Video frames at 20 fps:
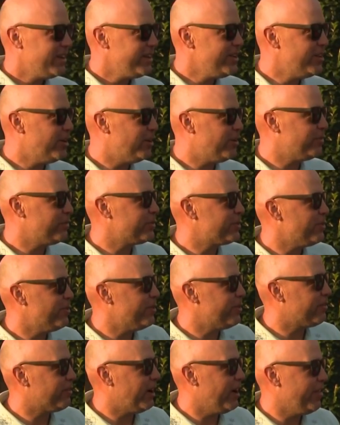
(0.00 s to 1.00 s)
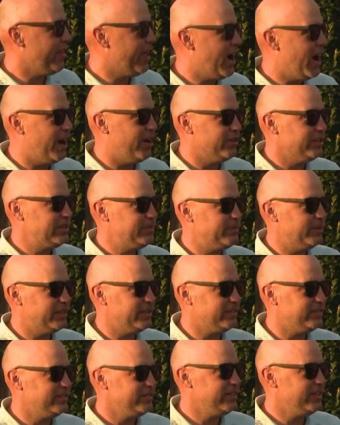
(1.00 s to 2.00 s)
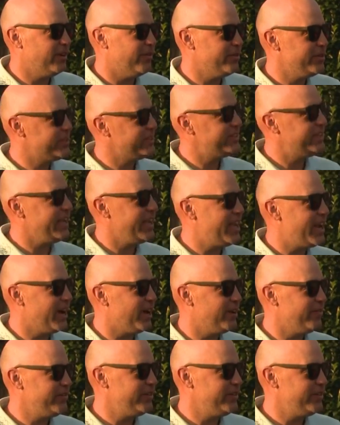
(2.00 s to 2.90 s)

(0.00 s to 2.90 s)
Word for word: you know, going around the house, but, you know, we just take care